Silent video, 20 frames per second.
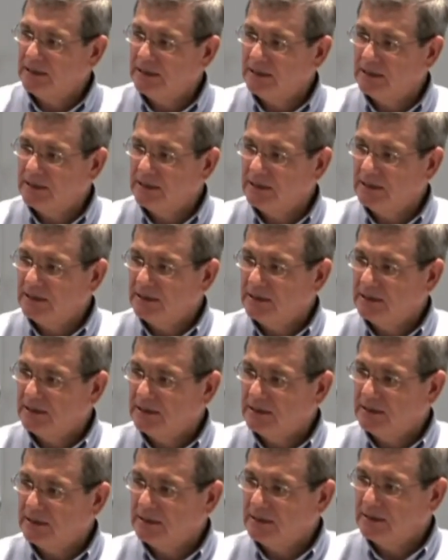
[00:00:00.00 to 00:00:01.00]

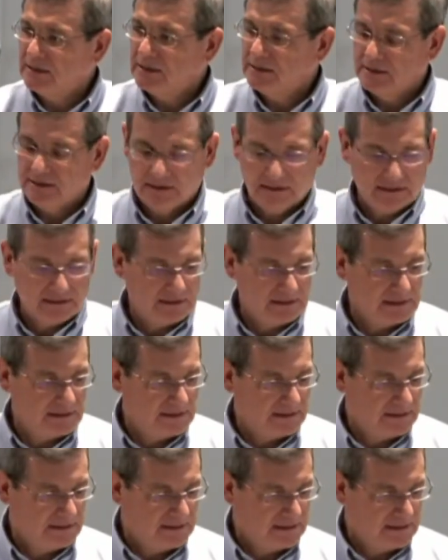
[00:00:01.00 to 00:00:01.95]
(no one is talking)